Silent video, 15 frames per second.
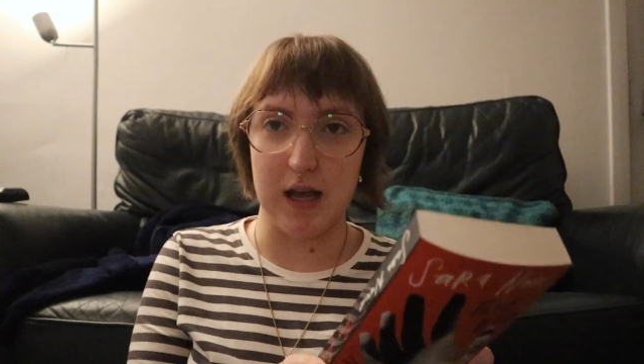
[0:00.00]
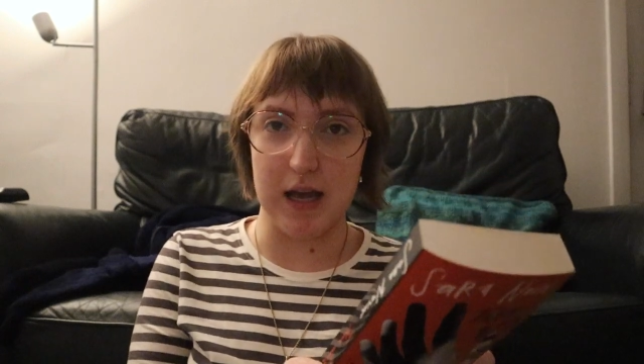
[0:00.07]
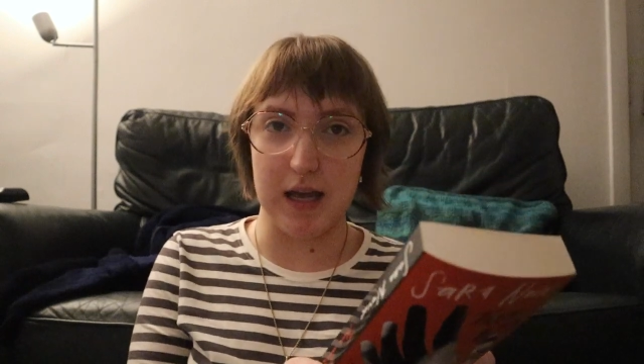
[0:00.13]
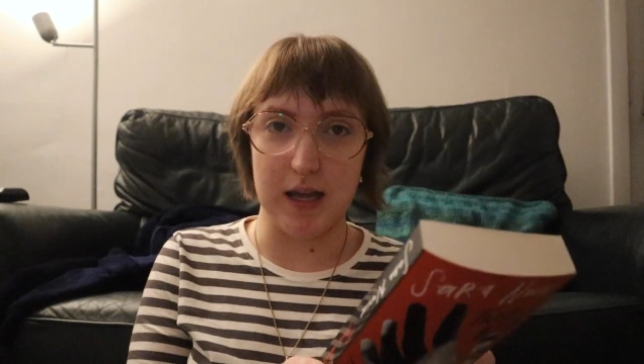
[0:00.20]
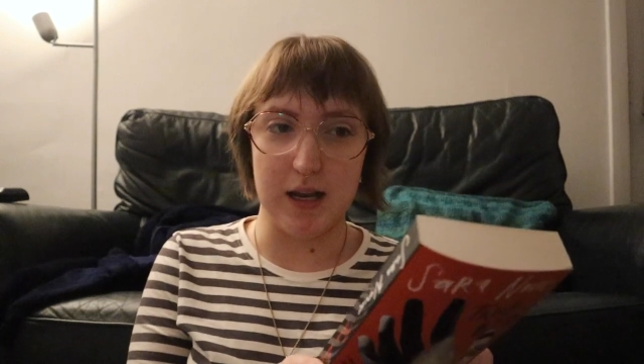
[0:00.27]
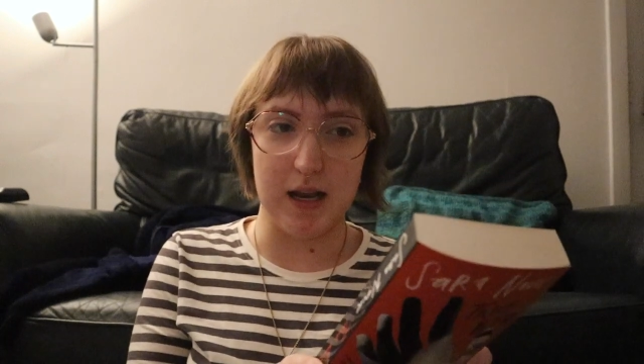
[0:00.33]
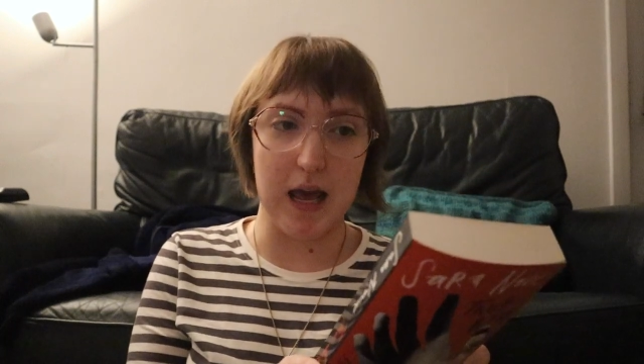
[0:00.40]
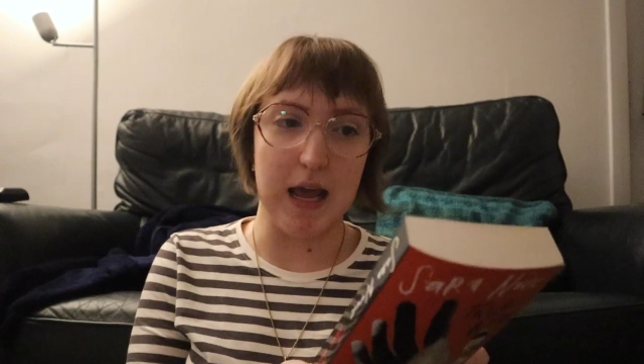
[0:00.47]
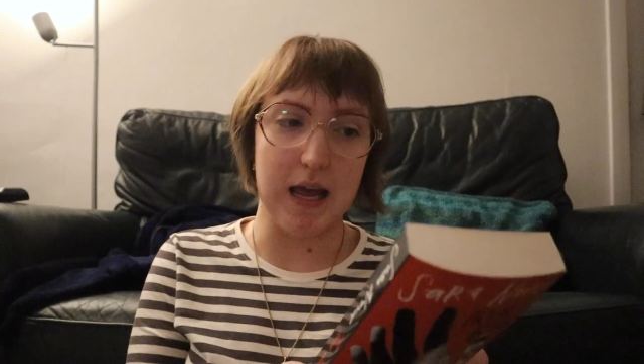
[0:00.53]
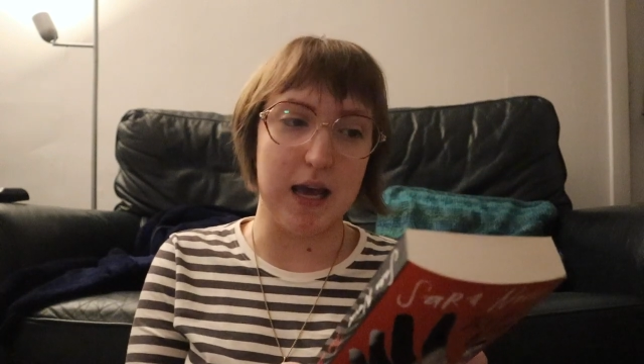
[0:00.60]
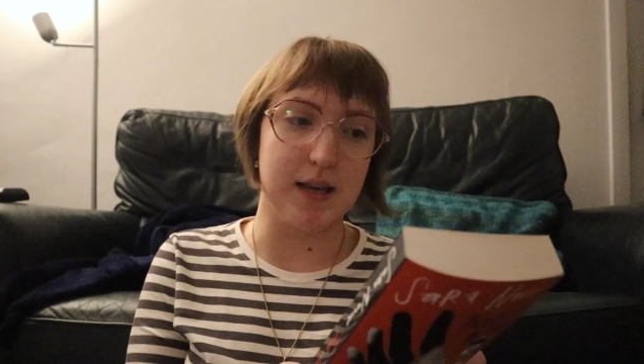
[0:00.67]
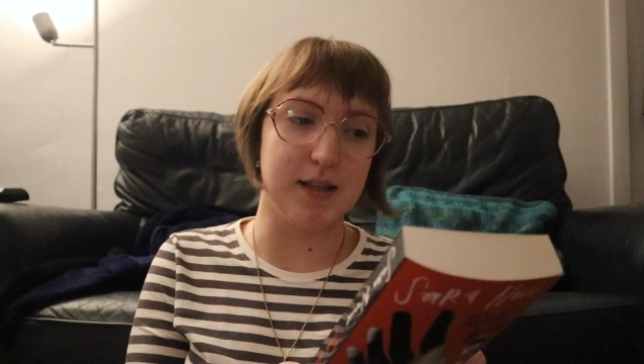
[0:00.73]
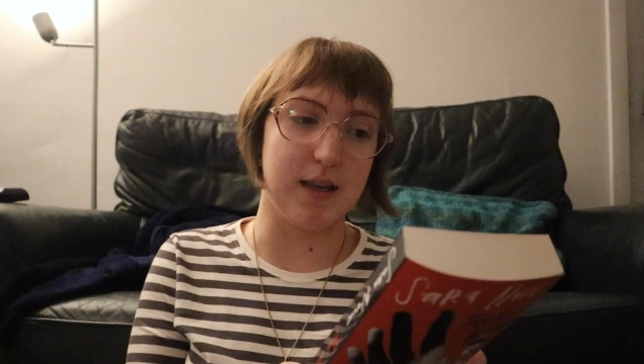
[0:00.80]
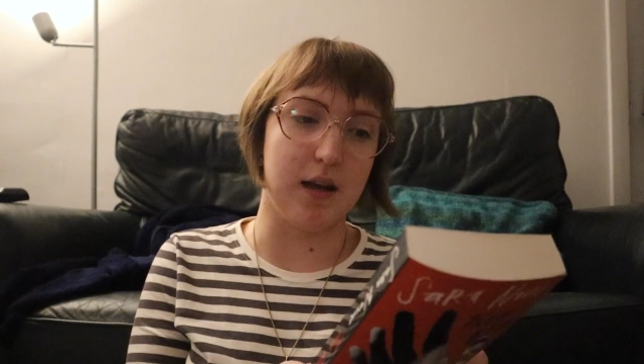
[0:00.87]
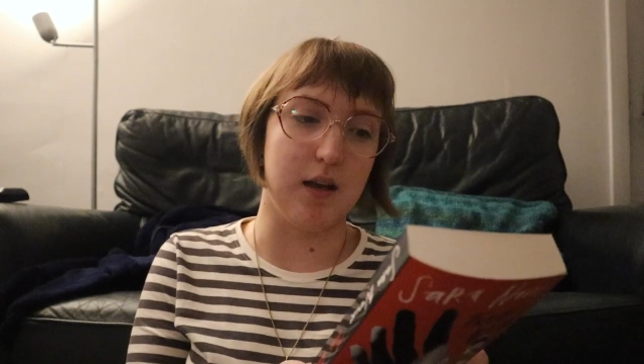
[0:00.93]
in A
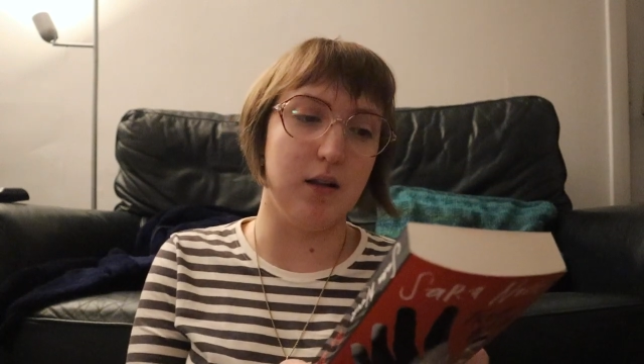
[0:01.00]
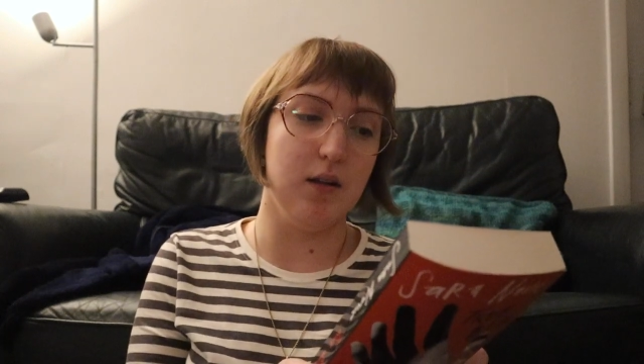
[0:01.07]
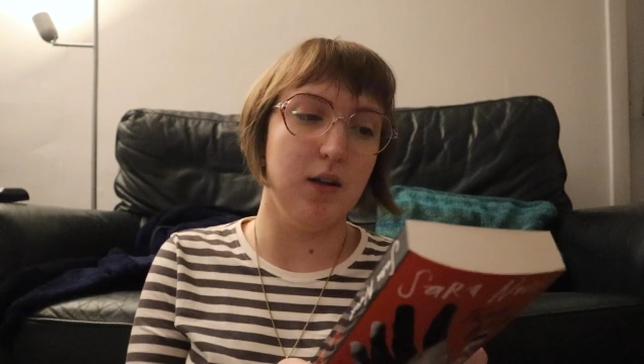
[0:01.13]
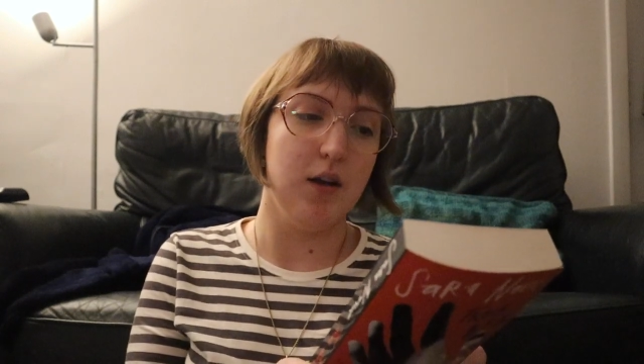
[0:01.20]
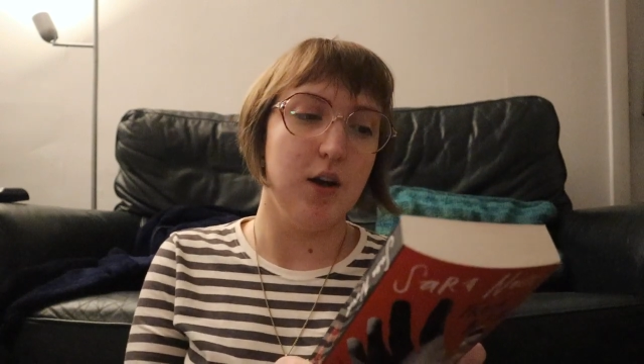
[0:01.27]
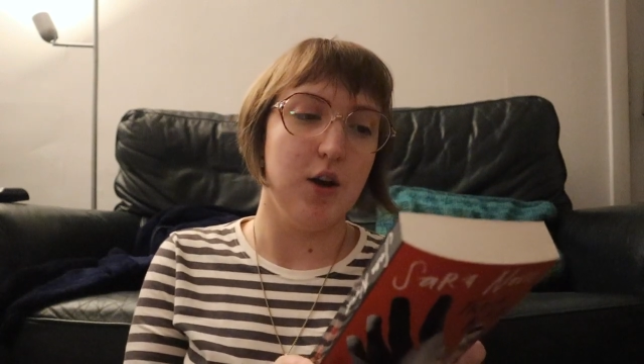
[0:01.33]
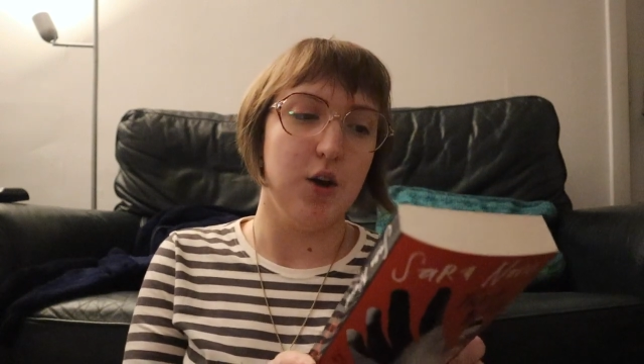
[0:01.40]
S L,